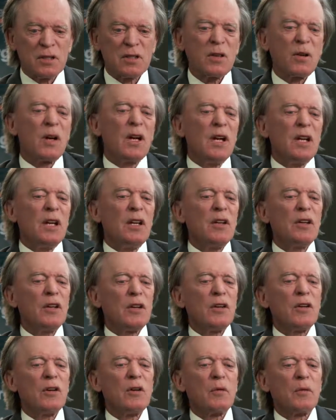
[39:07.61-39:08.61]
So
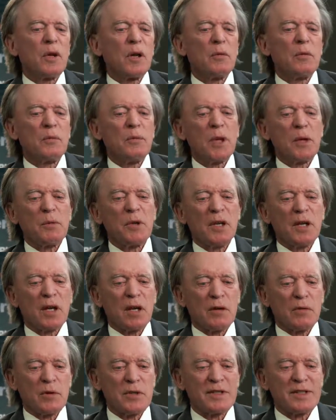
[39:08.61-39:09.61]
maybe not
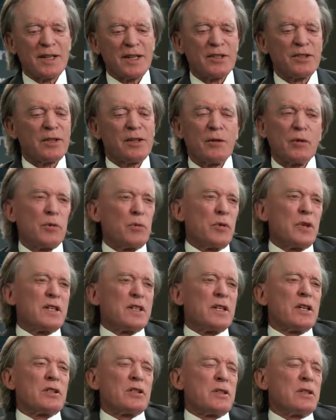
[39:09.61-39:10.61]
a recession. And
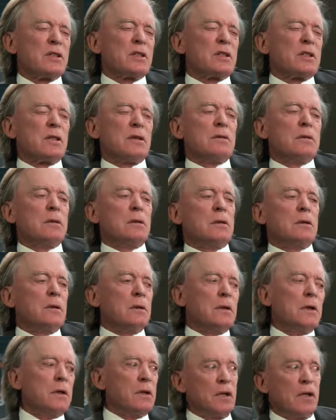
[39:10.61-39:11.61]
recession's
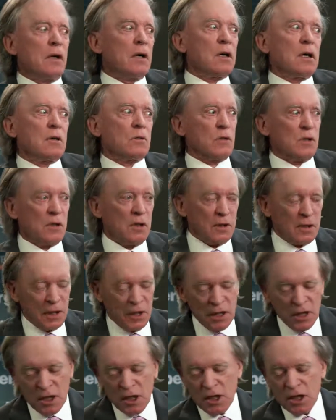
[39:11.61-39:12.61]
the R word.
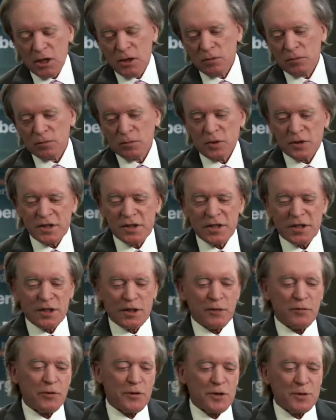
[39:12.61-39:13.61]
What's the
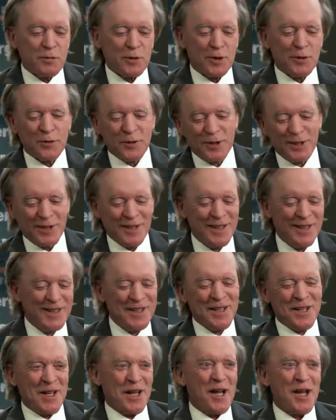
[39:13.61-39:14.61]
difference between
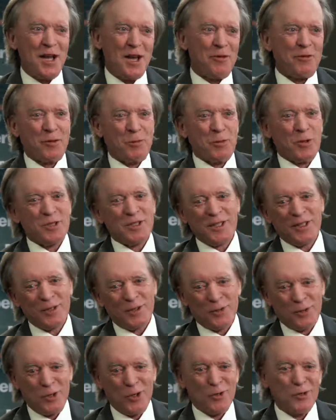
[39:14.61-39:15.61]
a 0.5%
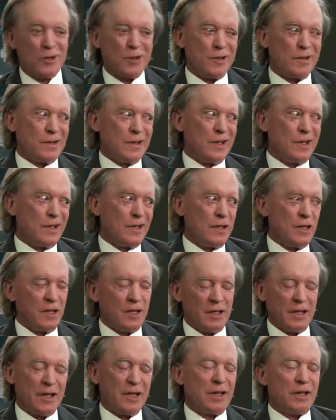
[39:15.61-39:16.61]
growth and a
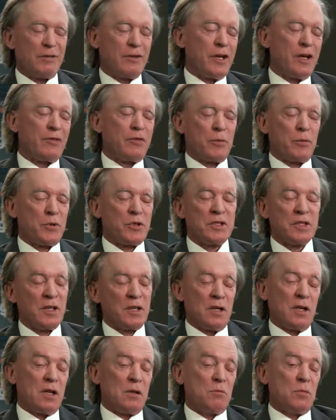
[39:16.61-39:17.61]
negative
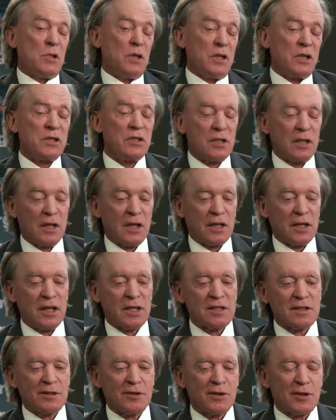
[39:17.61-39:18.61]
0.5%? Not much, I
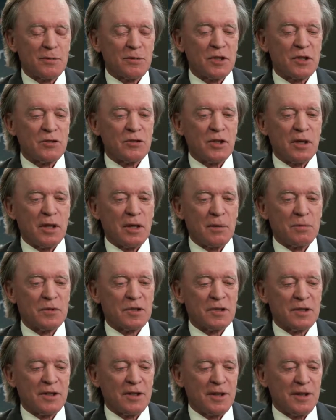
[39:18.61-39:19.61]
guess, in terms of
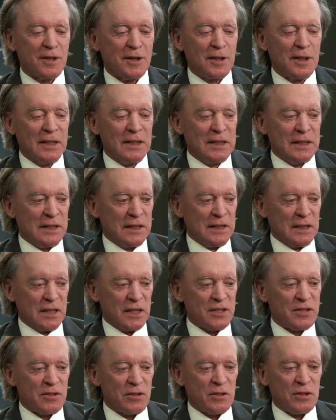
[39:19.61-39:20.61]
jobs,
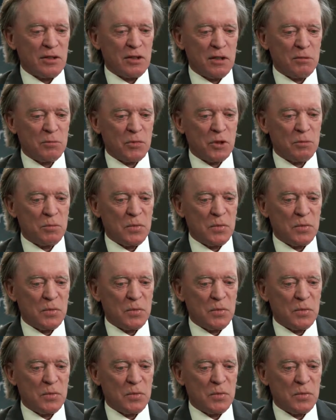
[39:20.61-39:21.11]
a certain number.